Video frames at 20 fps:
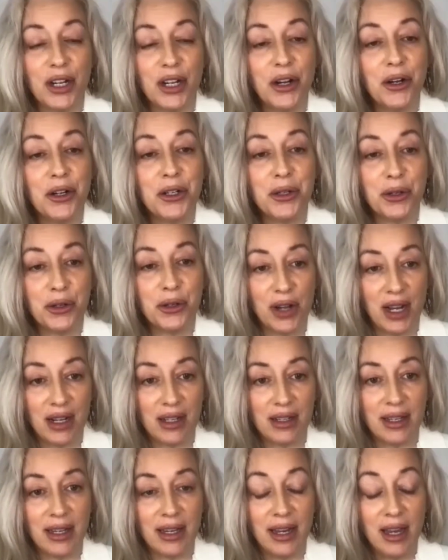sure I heard you
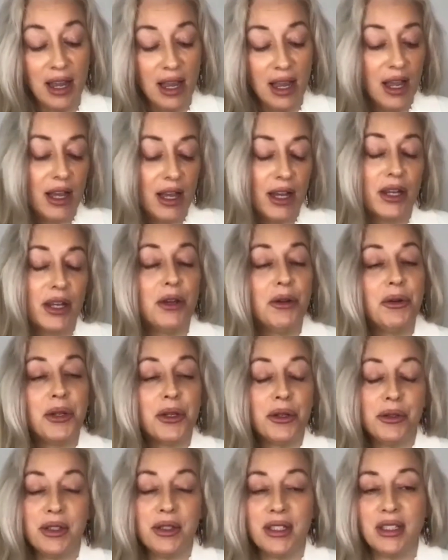correctly. You
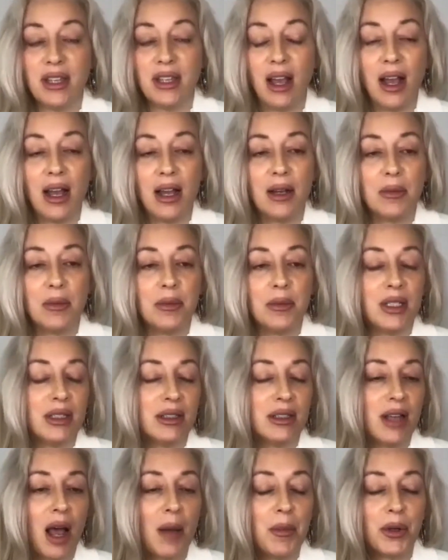use um,
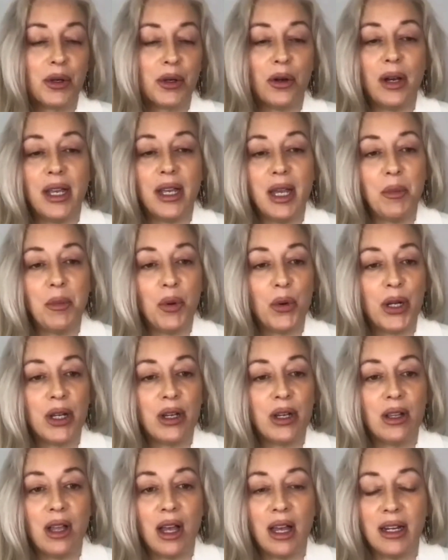topical hemp
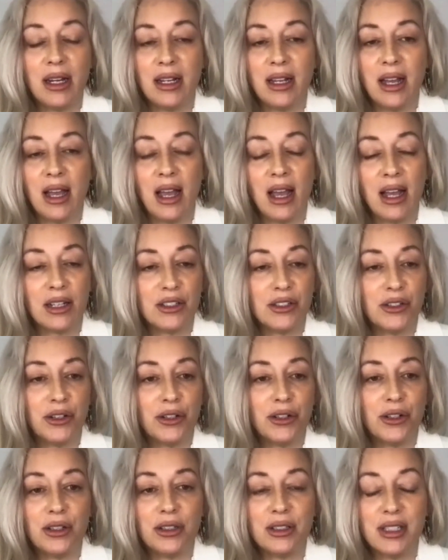oil on an
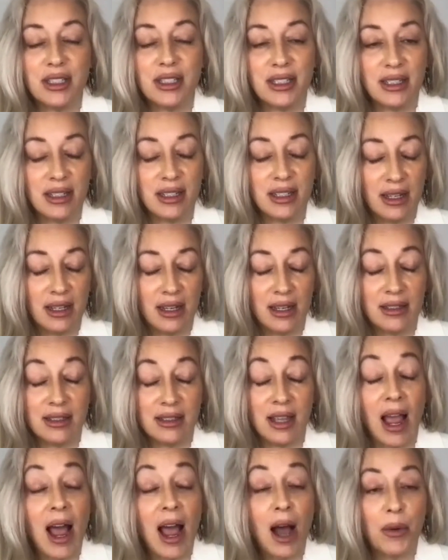external
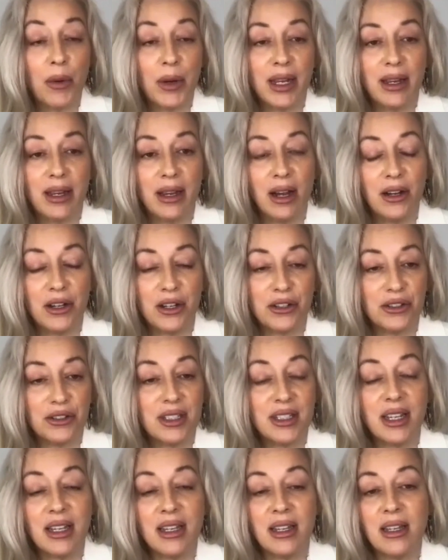owie on your
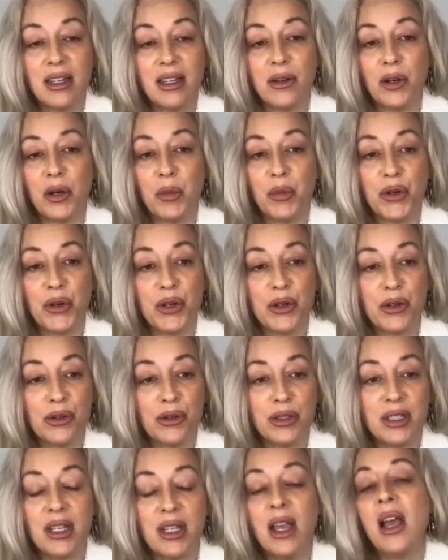skin or a
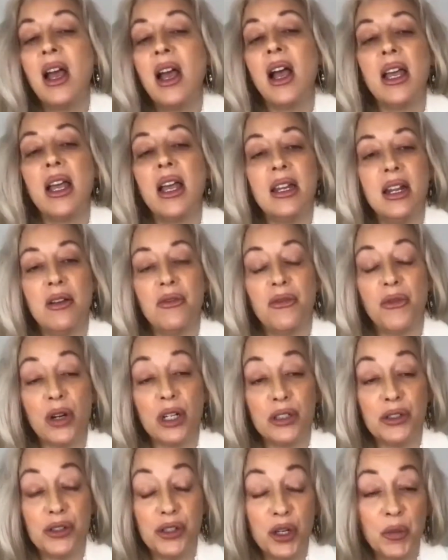bruise. Mm-hmm. And for
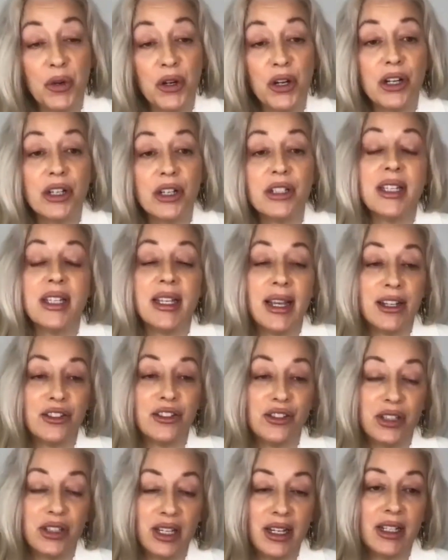a tumor, T
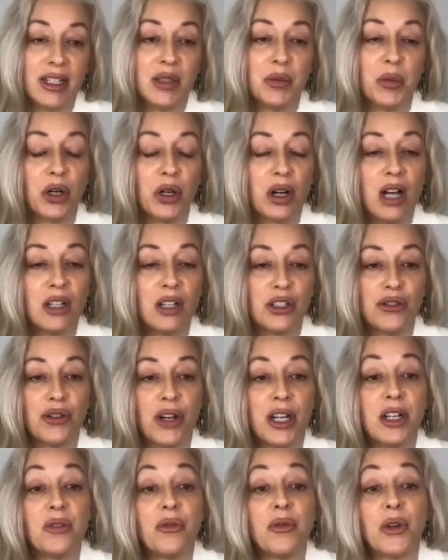H C is more
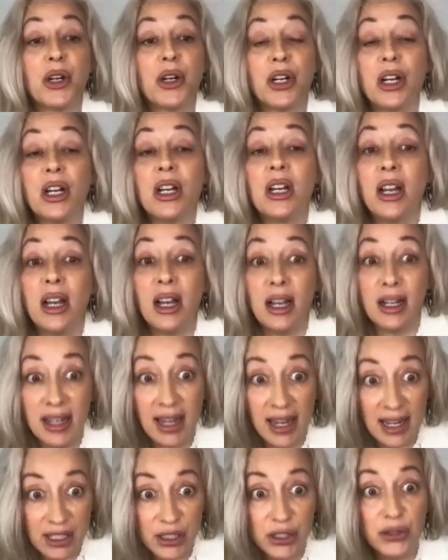concentrated for a
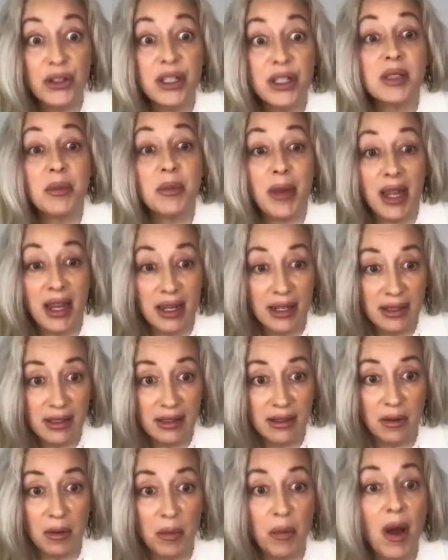cancerous
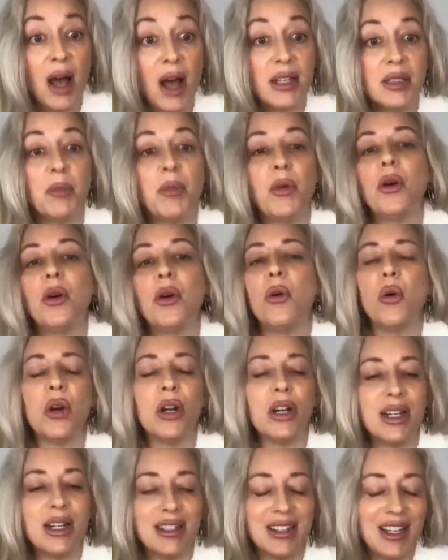base, a possible,
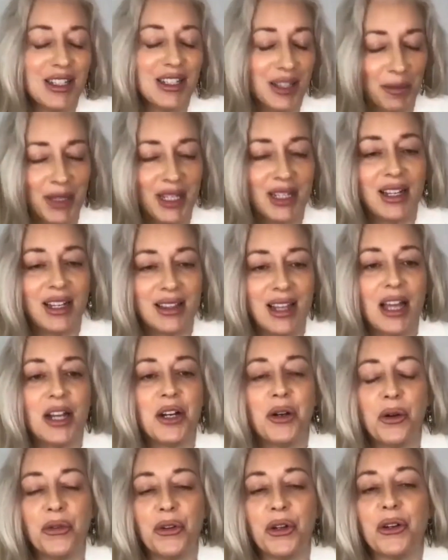exactly. Or something like that,
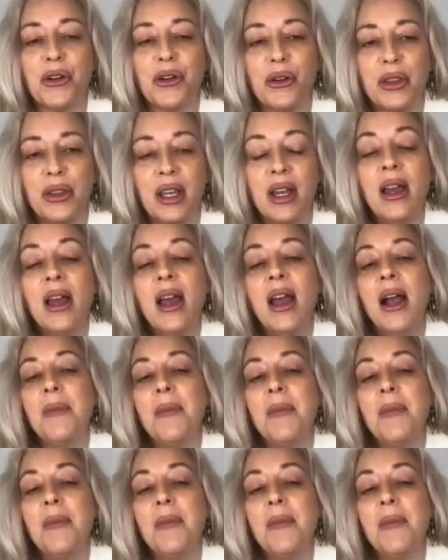an overgrowth. Yes.